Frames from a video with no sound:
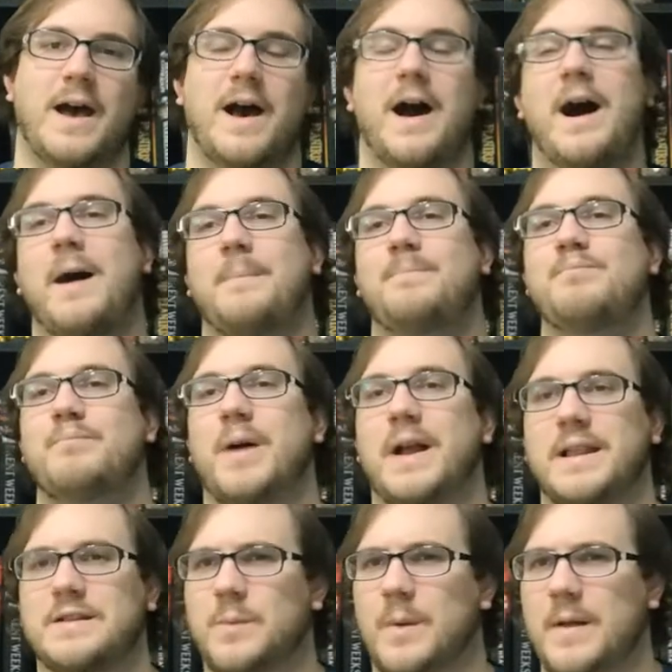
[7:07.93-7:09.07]

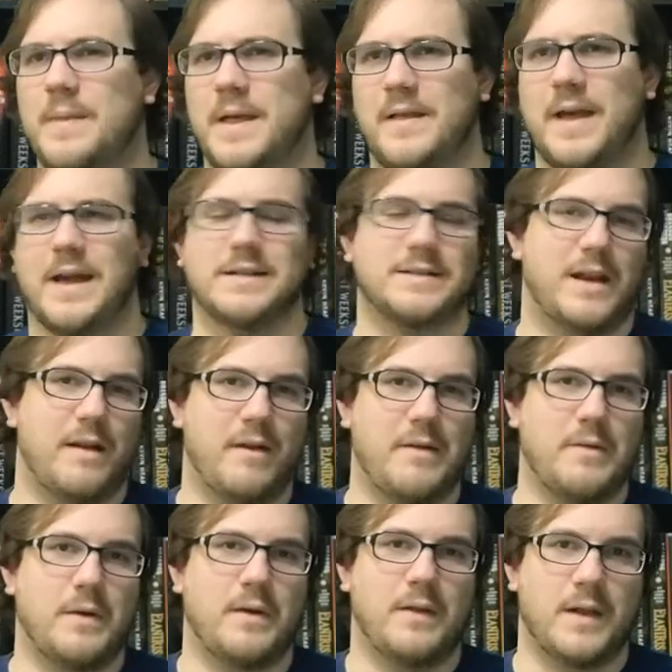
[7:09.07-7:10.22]
But it's one that, like I said,
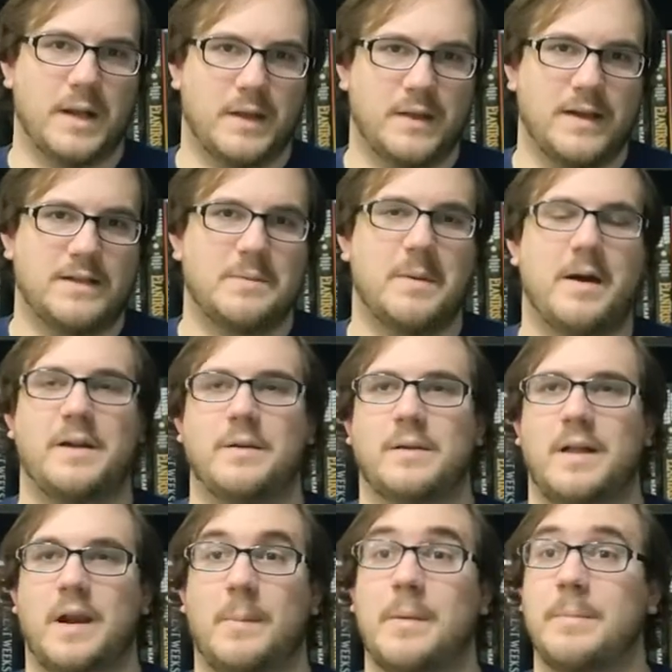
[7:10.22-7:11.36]
I've heard a lot of good things about. I know a
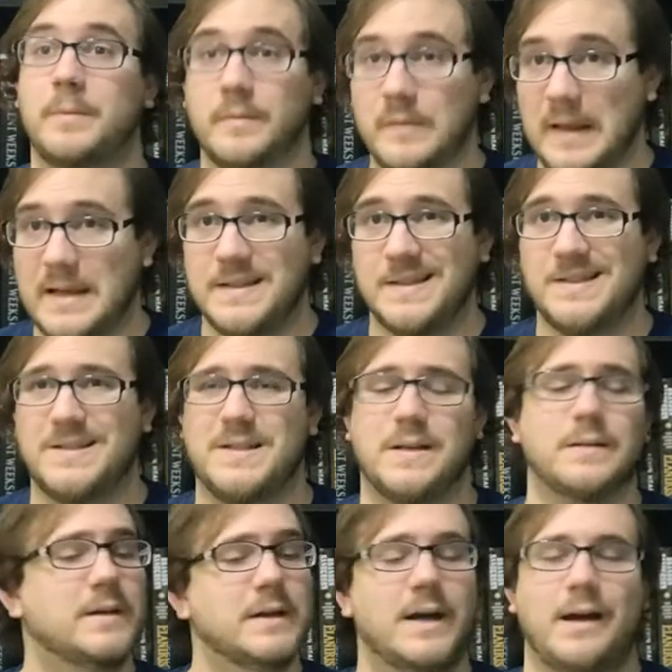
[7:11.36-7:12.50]
lot of people have liked it,
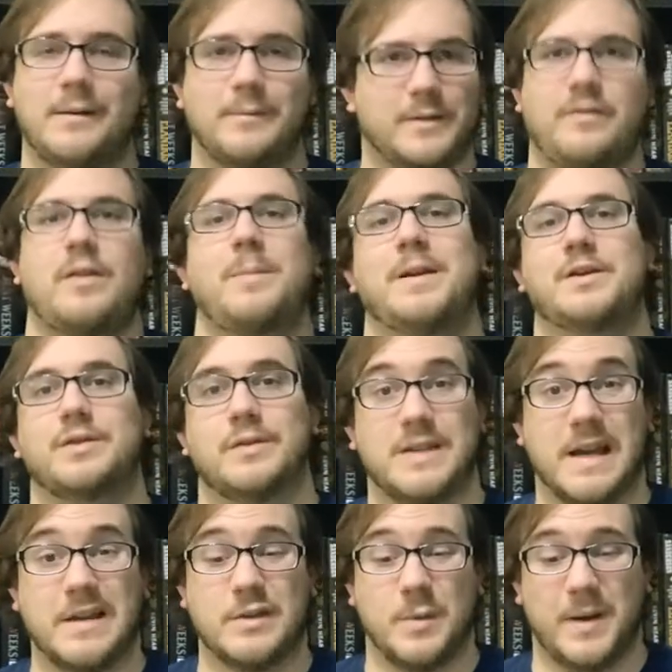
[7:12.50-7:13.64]
so I will definitely make sure
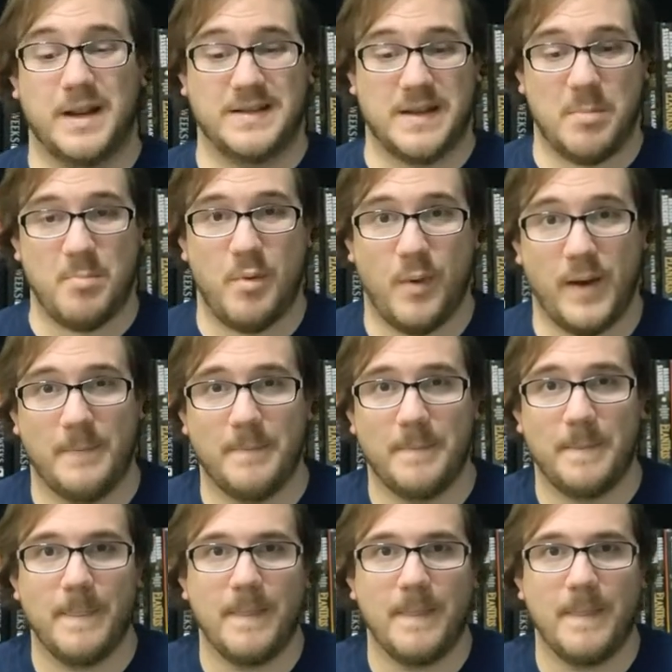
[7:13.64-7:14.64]
to get to it at some point.